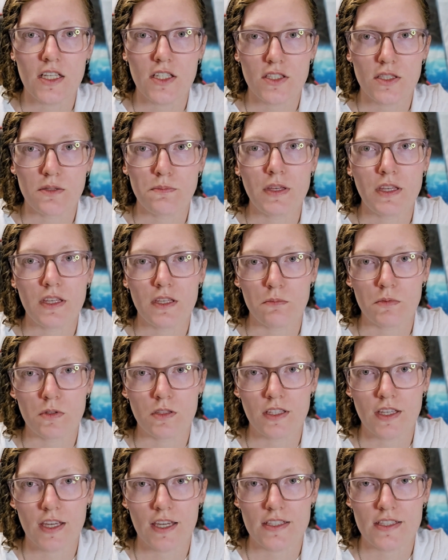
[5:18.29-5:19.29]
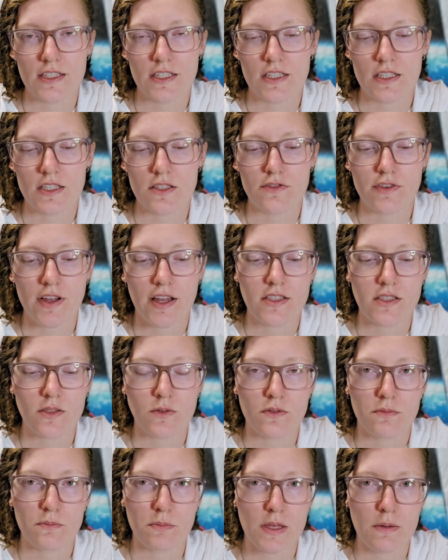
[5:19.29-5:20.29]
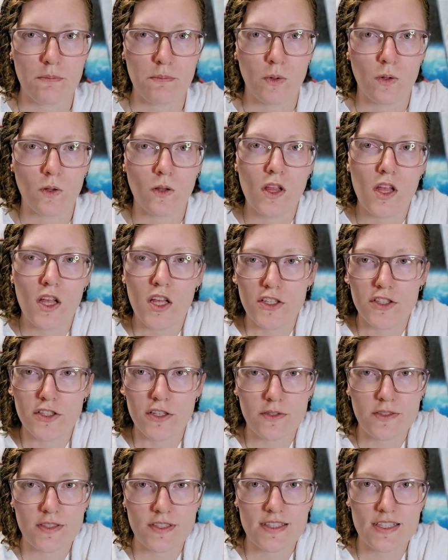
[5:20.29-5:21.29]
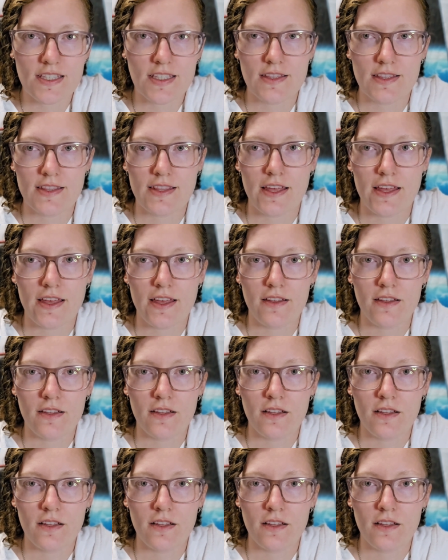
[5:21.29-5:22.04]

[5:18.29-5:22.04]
to be communicating and interacting with people, noticing their